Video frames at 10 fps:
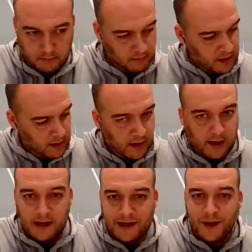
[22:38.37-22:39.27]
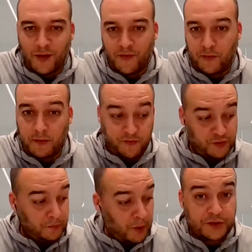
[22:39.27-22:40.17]
of
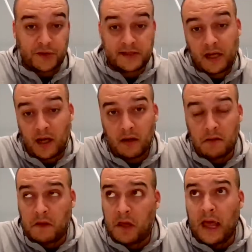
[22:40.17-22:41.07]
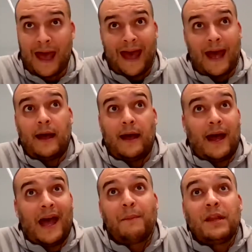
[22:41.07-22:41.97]
supporters there,
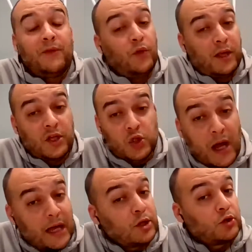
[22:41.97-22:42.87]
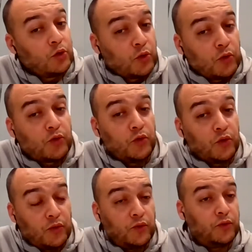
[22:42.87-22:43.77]
I believe you can try to
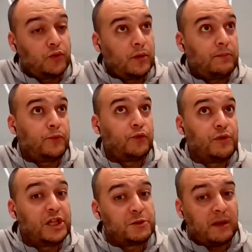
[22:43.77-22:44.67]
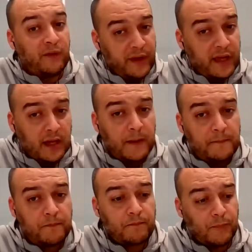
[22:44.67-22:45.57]
reach Benfica,
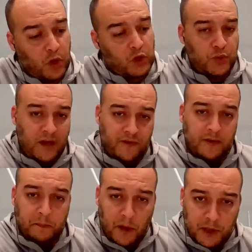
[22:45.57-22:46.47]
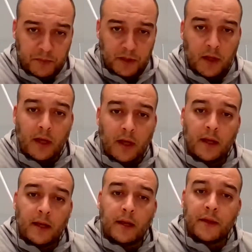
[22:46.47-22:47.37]
because we have a department
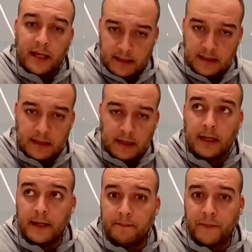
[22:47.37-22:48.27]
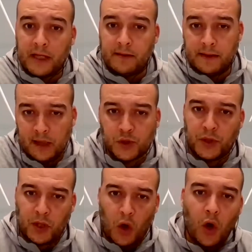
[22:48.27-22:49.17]
that deals
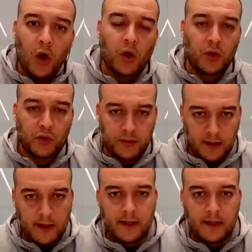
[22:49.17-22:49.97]
with all